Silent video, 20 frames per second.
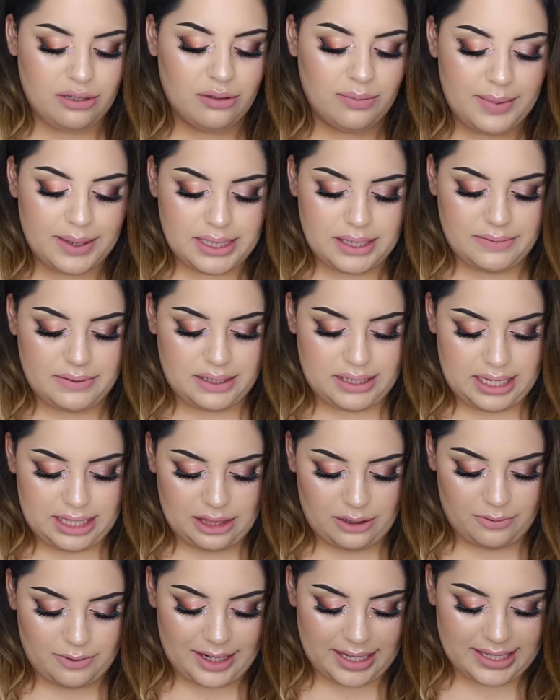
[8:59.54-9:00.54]
told myself to take
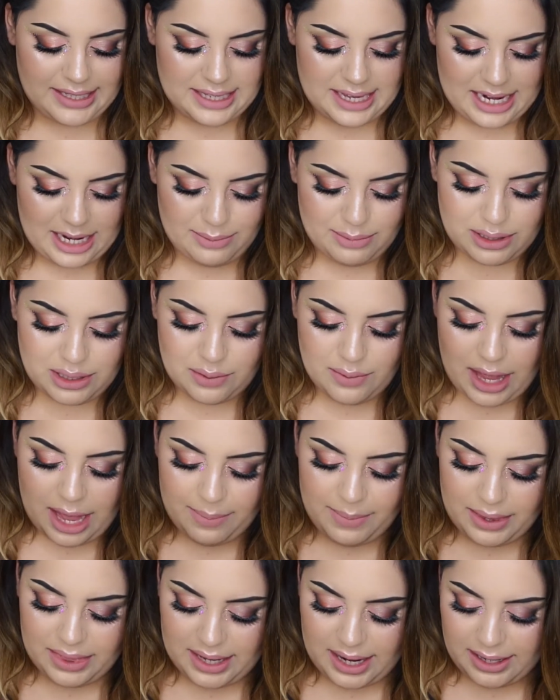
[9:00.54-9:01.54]
the risk and I'm so
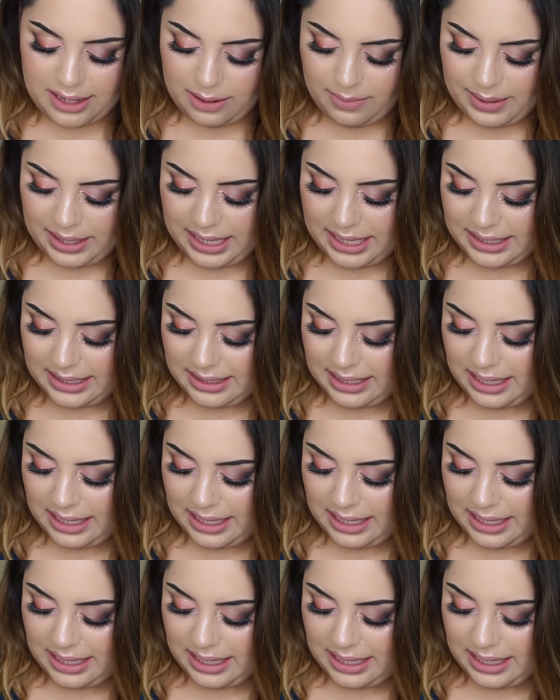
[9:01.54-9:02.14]
happy that I did because